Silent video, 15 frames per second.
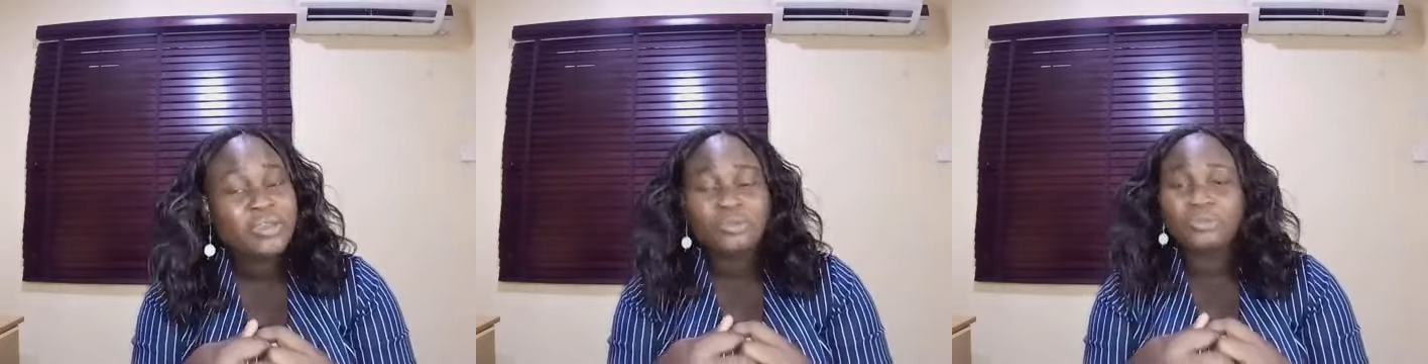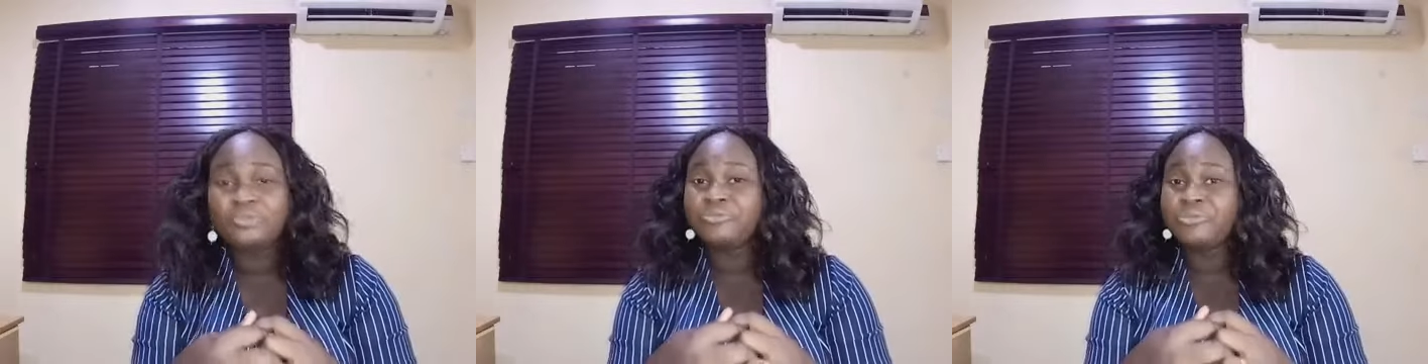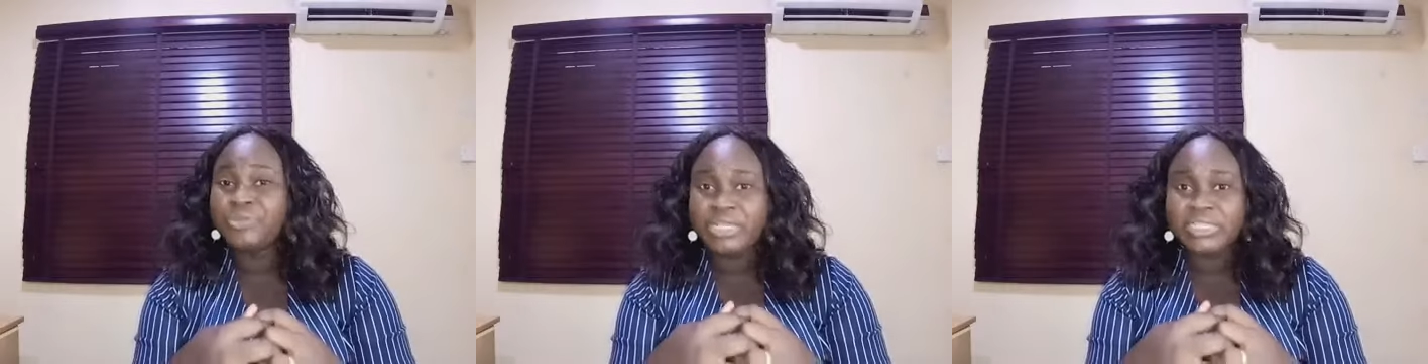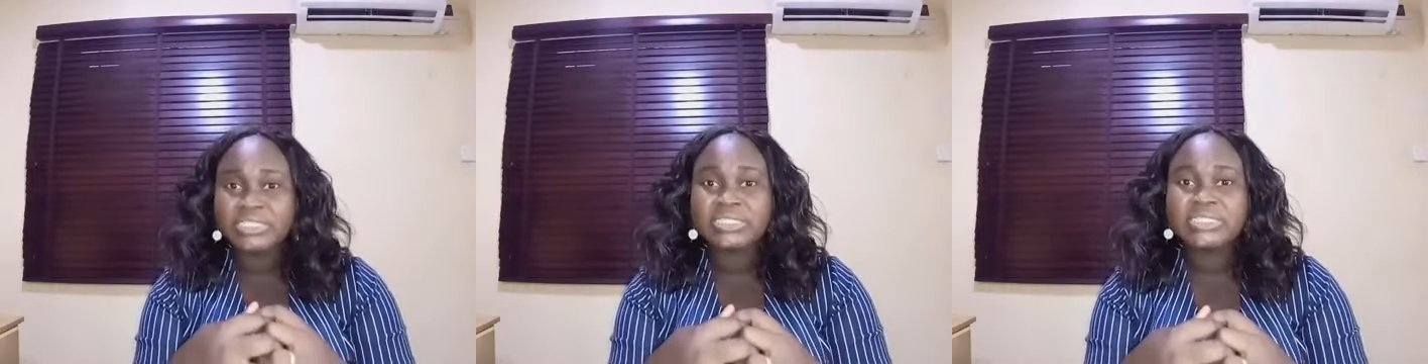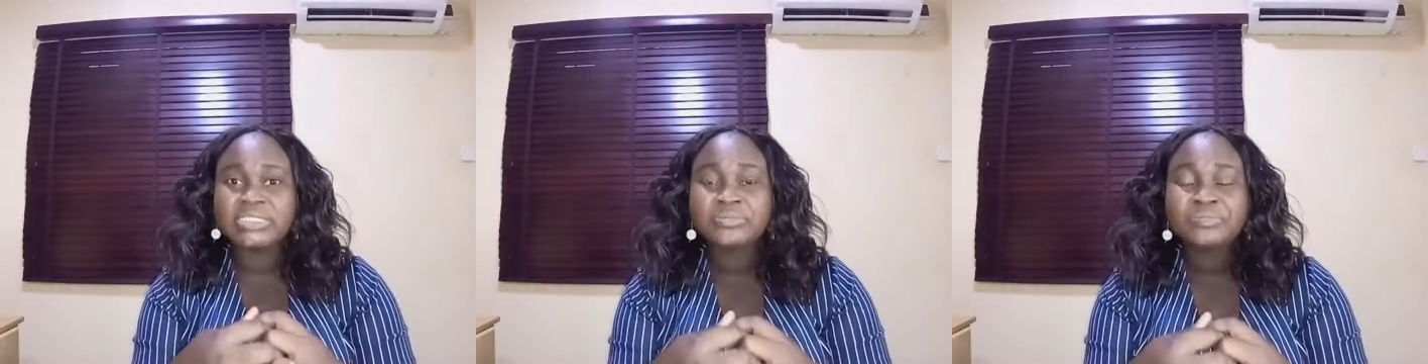of
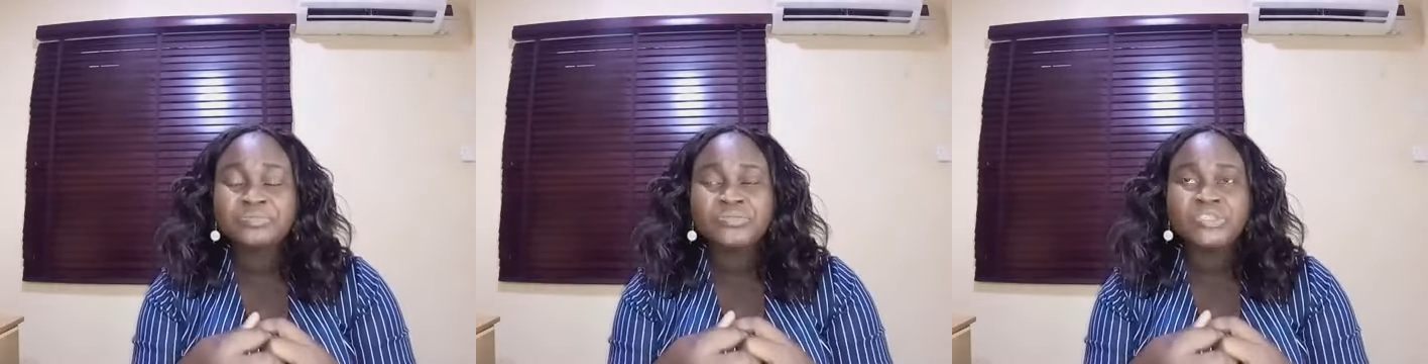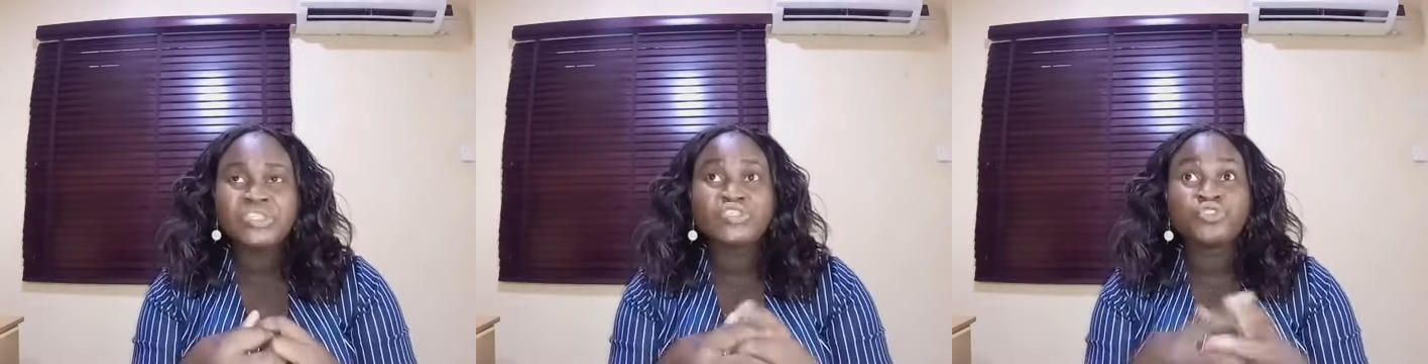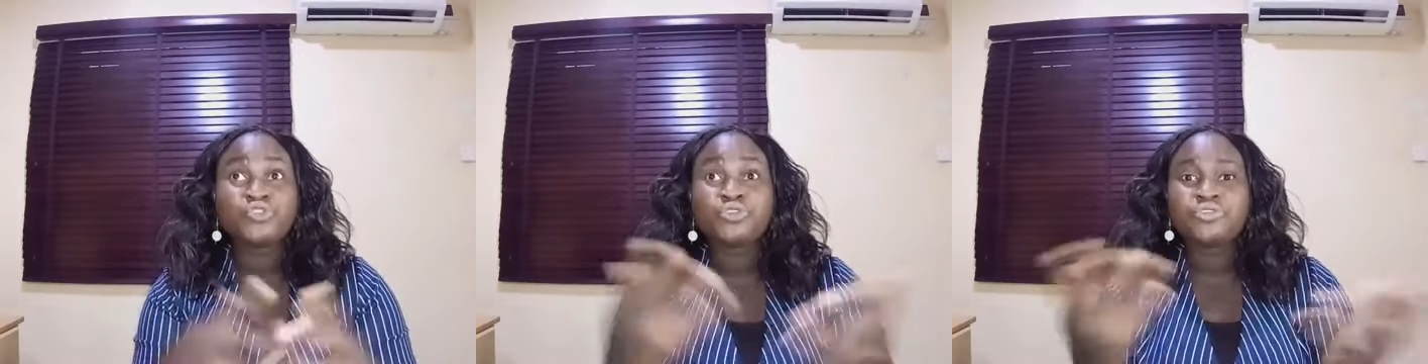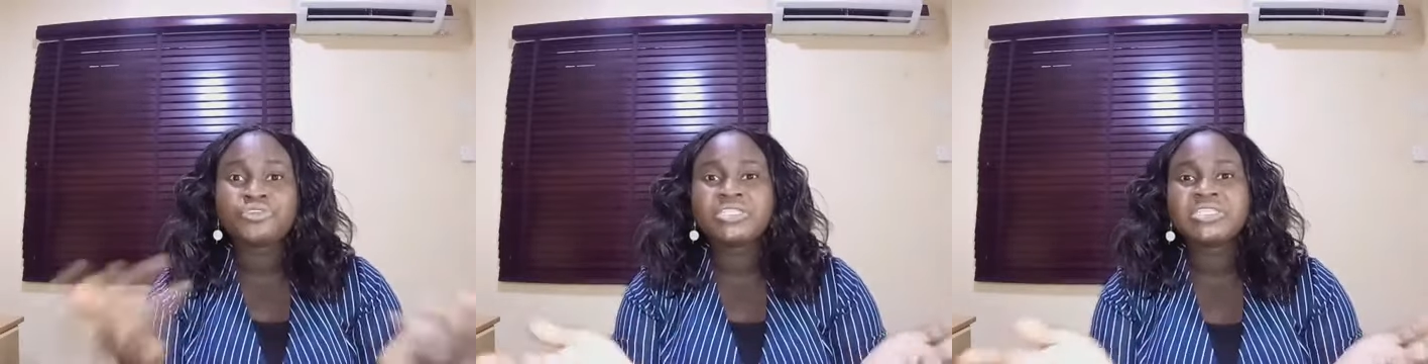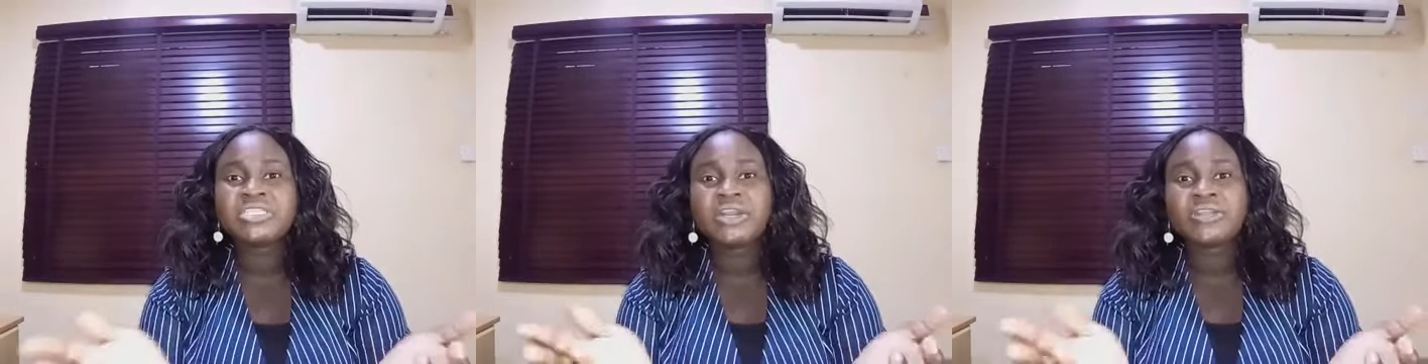rest. It's so
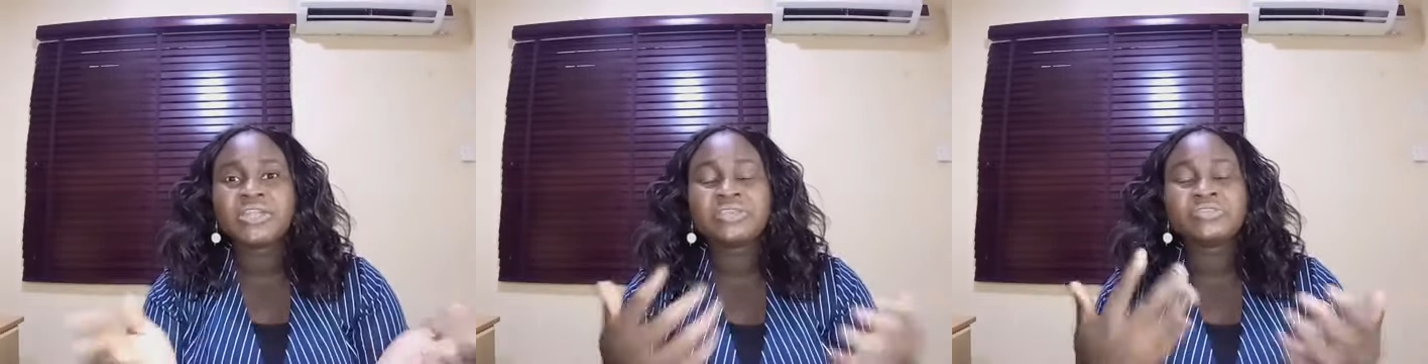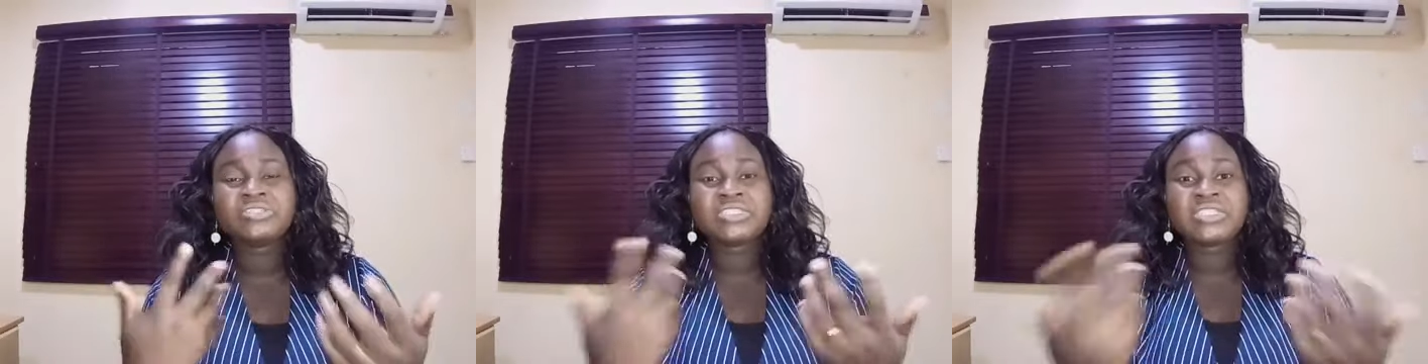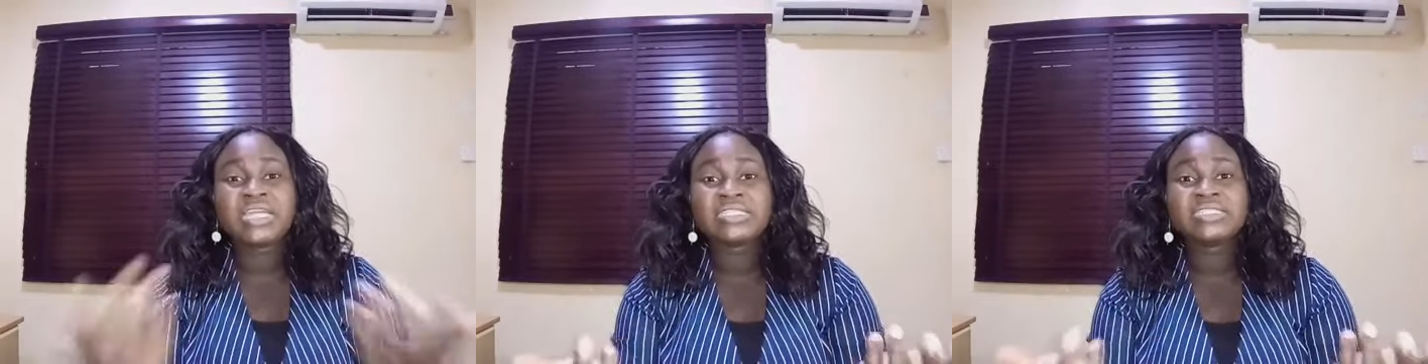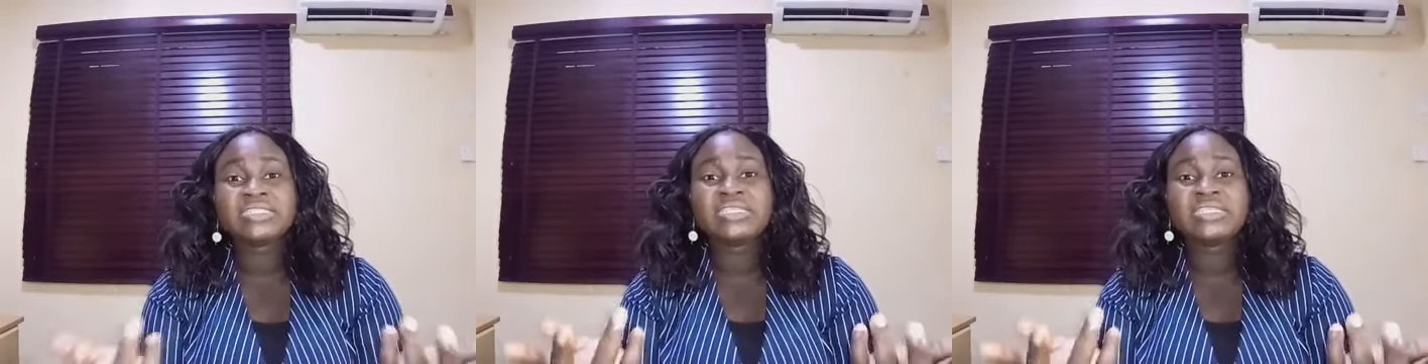critical that you start